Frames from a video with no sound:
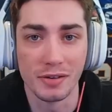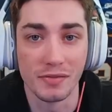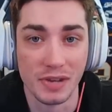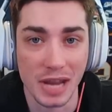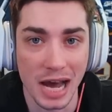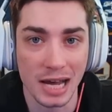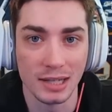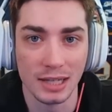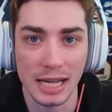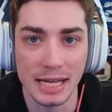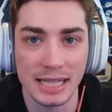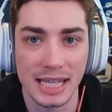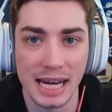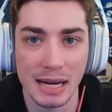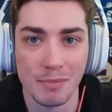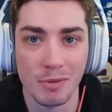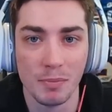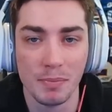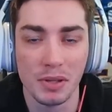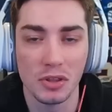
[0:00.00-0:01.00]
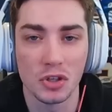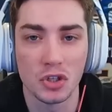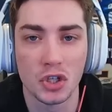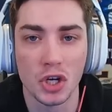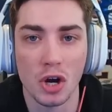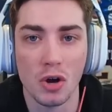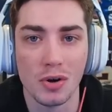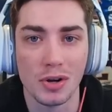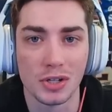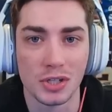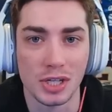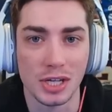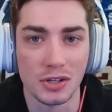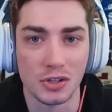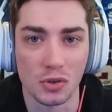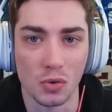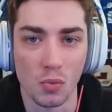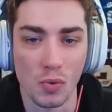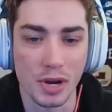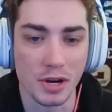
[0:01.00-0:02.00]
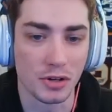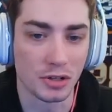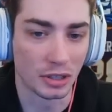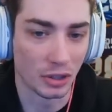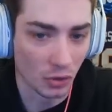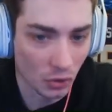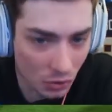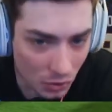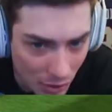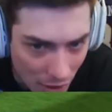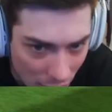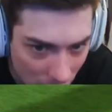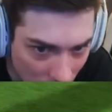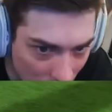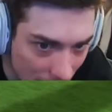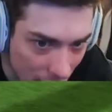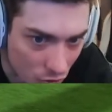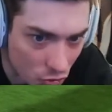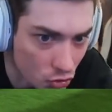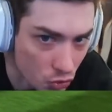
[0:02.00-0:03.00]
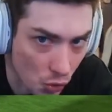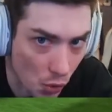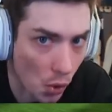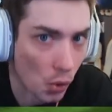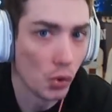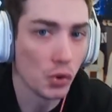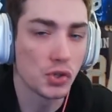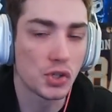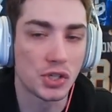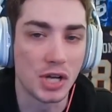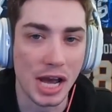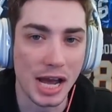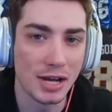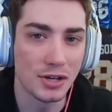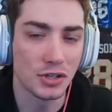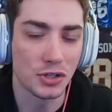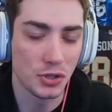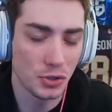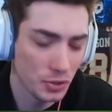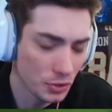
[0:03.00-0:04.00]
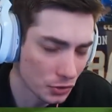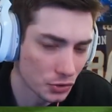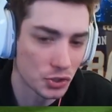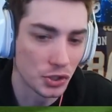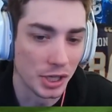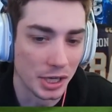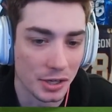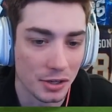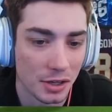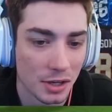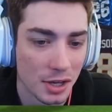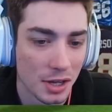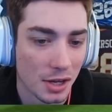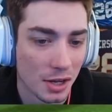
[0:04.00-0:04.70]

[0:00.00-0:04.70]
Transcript: have not liked in MLB The Show because he has a weird little, like, troll stance. You'll see it.